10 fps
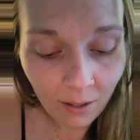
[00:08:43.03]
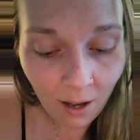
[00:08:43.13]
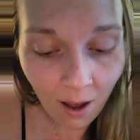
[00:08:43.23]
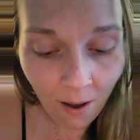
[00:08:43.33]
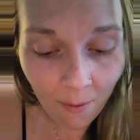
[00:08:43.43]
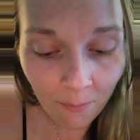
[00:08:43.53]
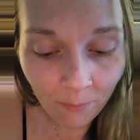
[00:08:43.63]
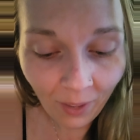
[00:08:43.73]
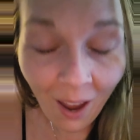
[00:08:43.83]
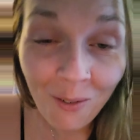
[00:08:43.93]
Um,
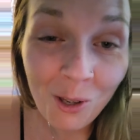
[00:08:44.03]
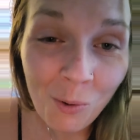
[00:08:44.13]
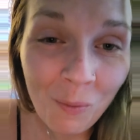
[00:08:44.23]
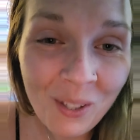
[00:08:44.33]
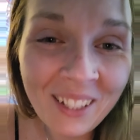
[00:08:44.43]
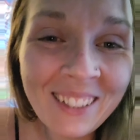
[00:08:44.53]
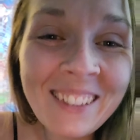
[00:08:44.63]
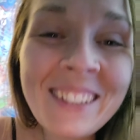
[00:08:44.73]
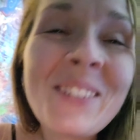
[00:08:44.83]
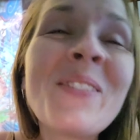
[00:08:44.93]
I have
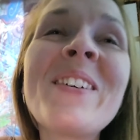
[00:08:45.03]
goosebumps.